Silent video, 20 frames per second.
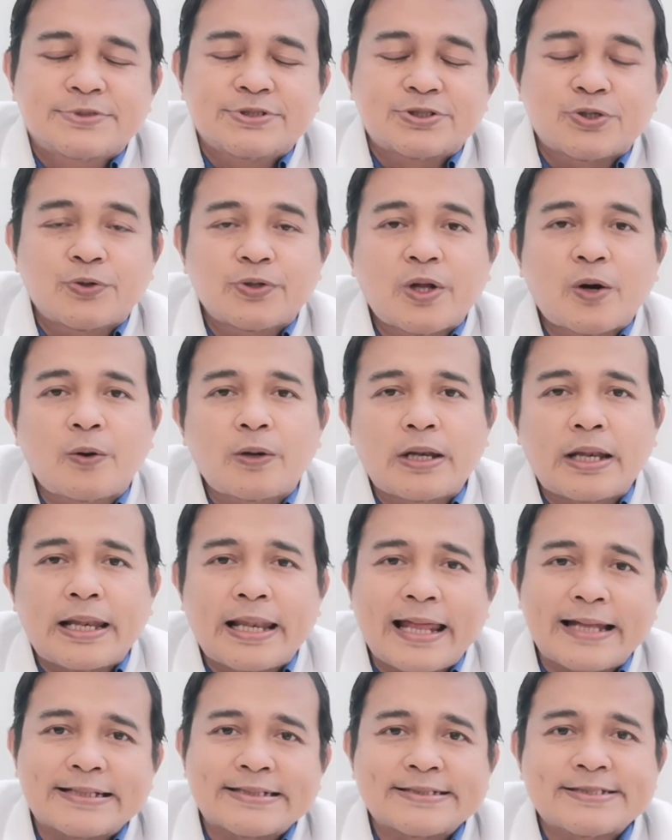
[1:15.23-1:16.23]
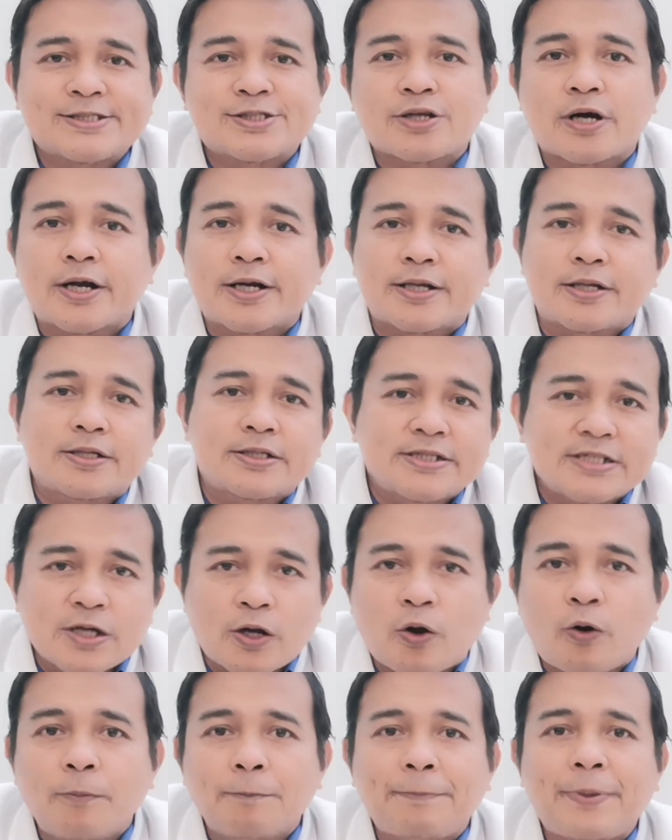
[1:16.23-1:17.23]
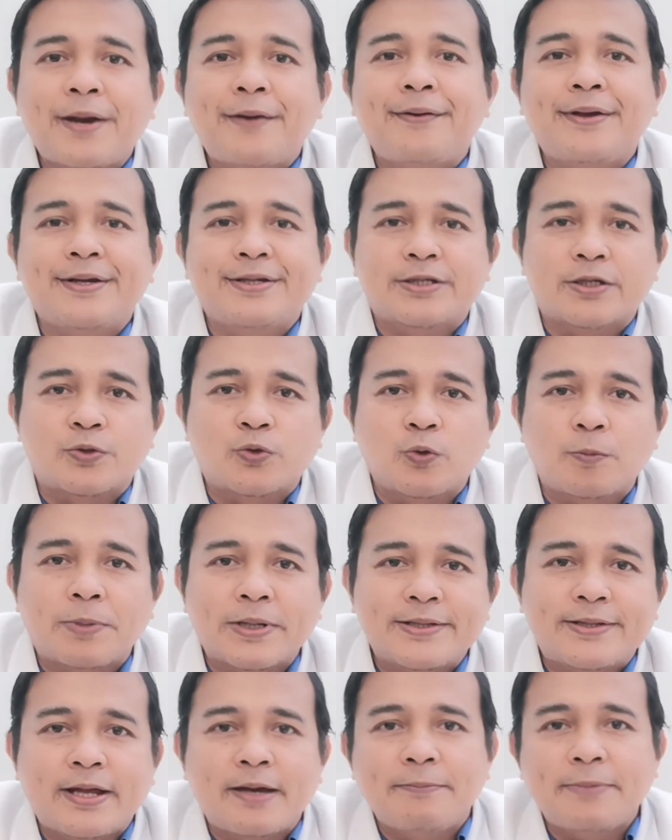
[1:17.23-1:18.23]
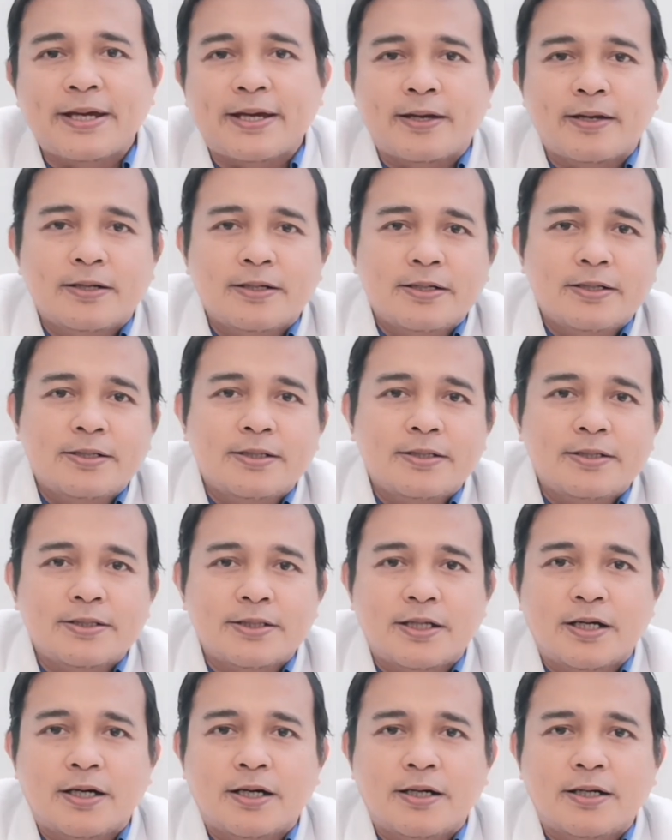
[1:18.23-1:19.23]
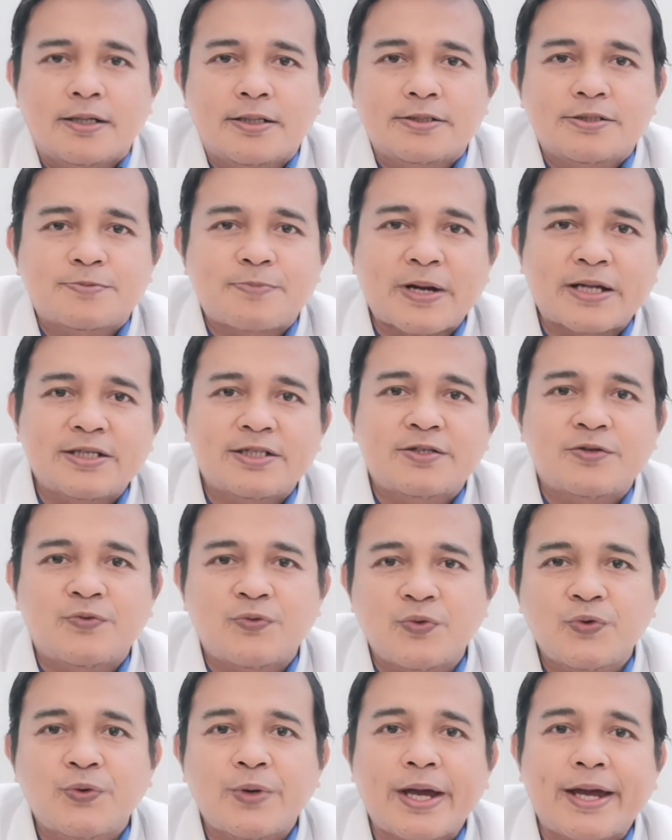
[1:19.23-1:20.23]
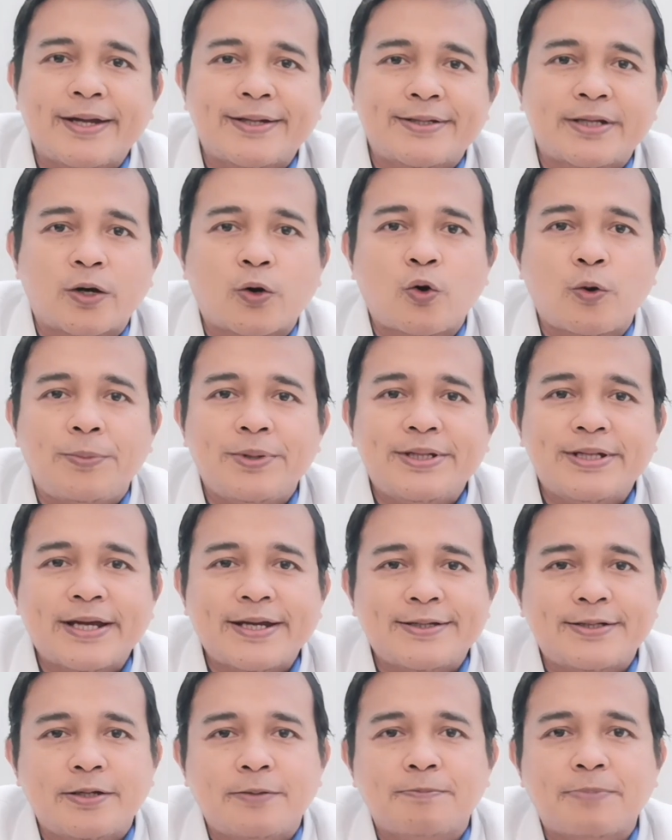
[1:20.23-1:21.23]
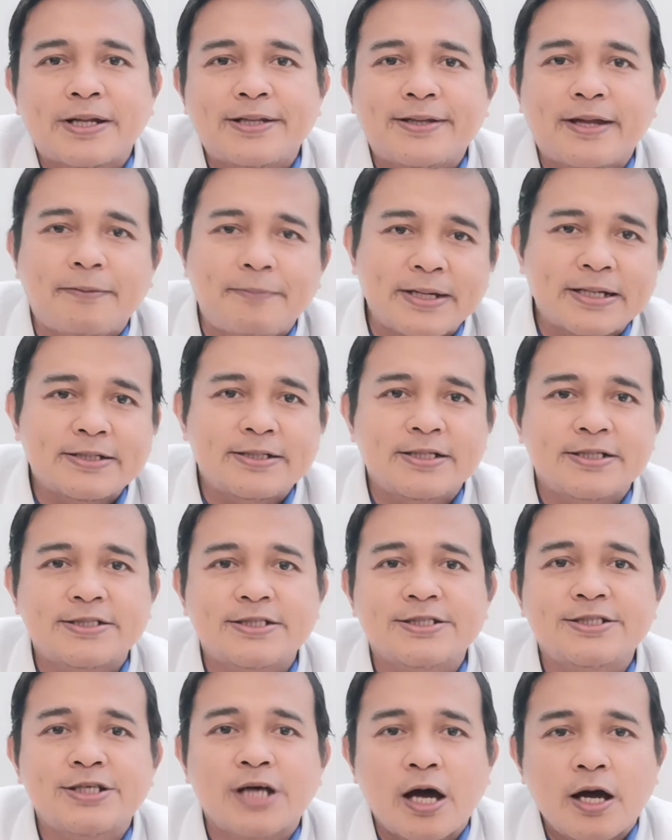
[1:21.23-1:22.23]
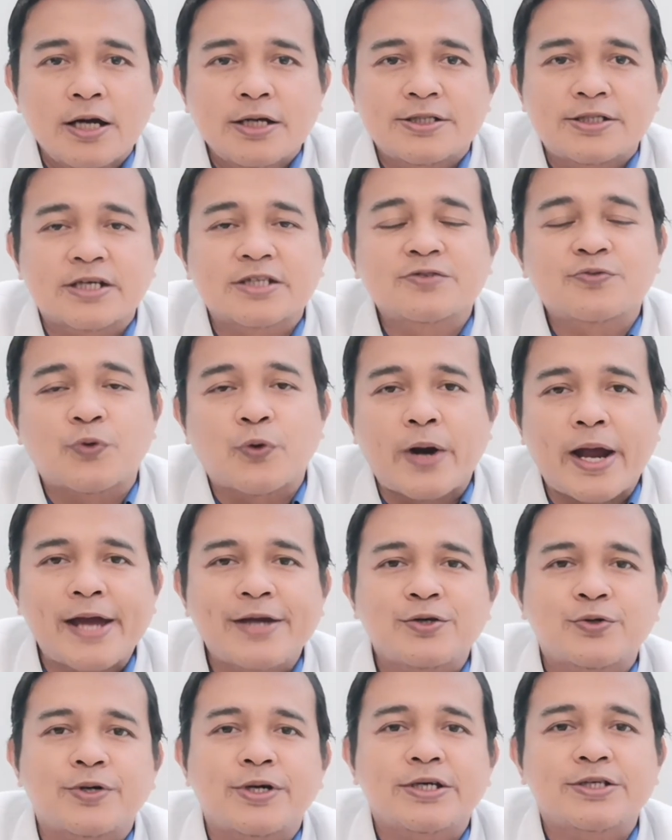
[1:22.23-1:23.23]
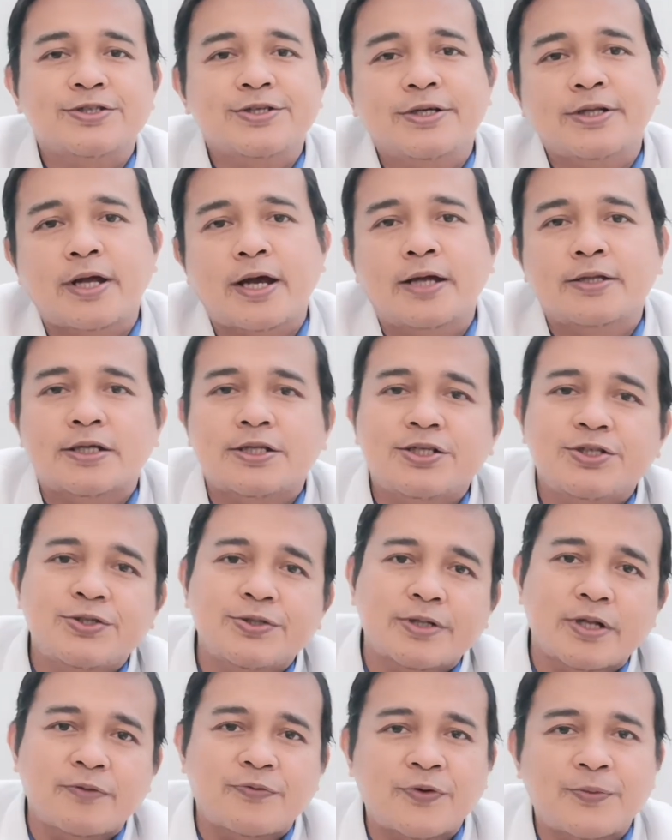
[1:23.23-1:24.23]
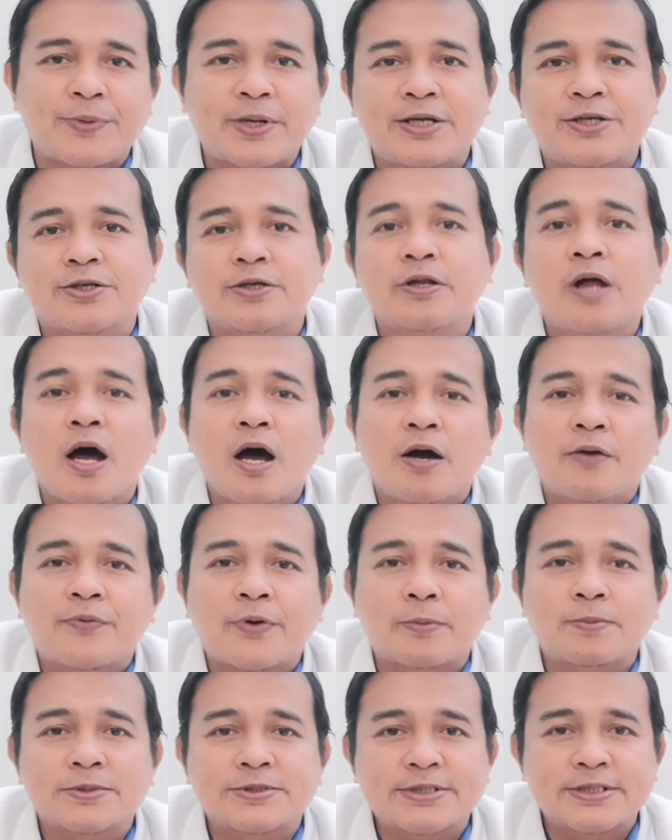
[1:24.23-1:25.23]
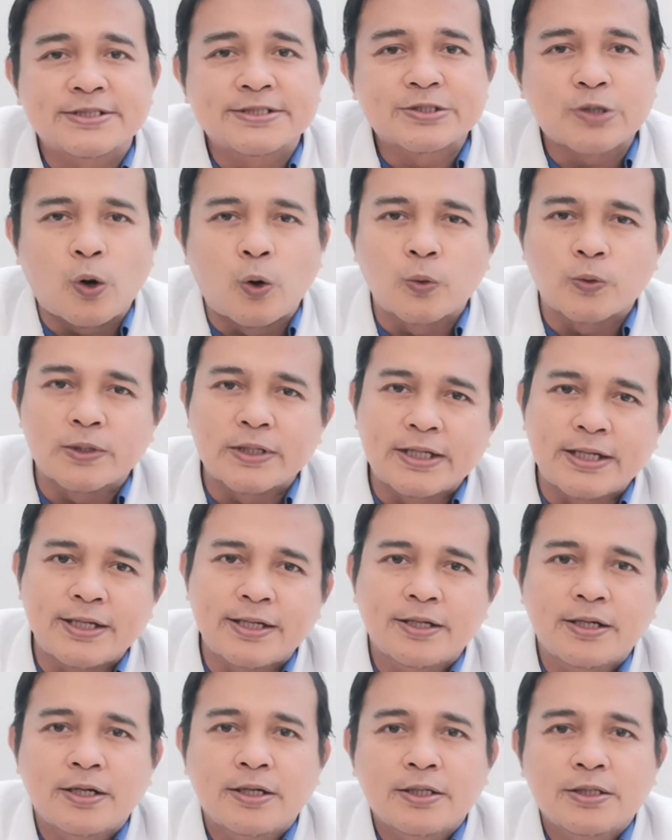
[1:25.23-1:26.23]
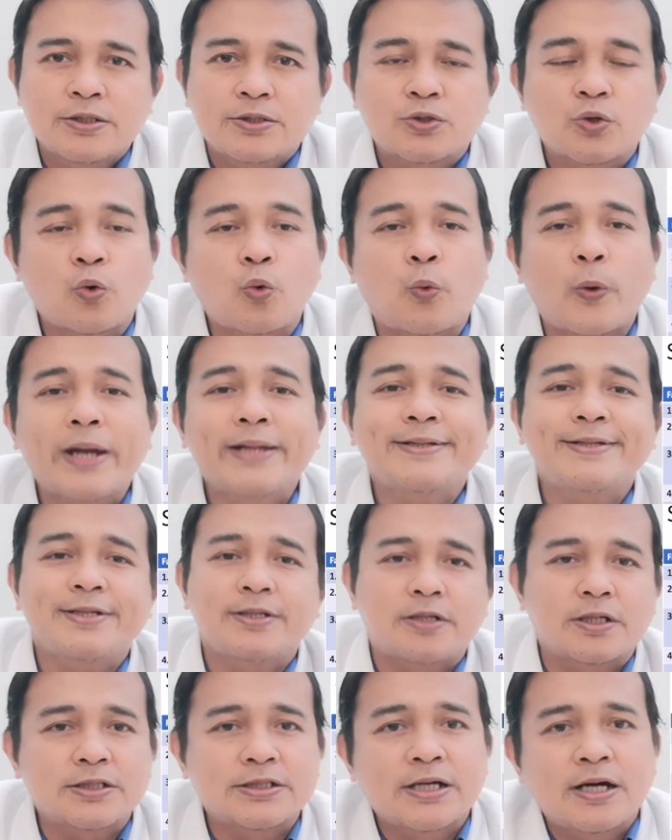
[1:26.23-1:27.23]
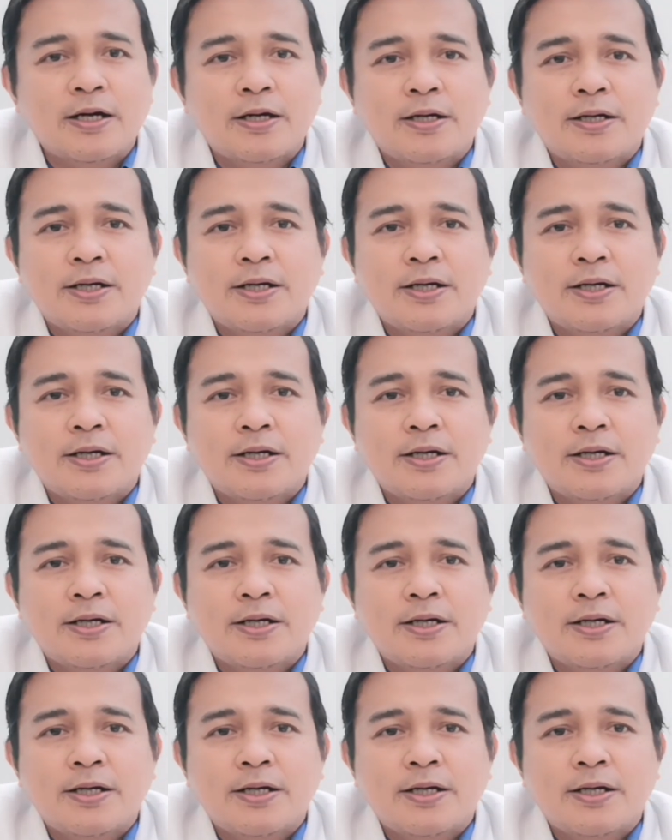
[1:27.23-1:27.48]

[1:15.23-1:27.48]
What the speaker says: So now let's start comparing the two pandemics, the Spanish flu and the COVID-19 pandemic. This is just for education and additional information purposes only. So when did the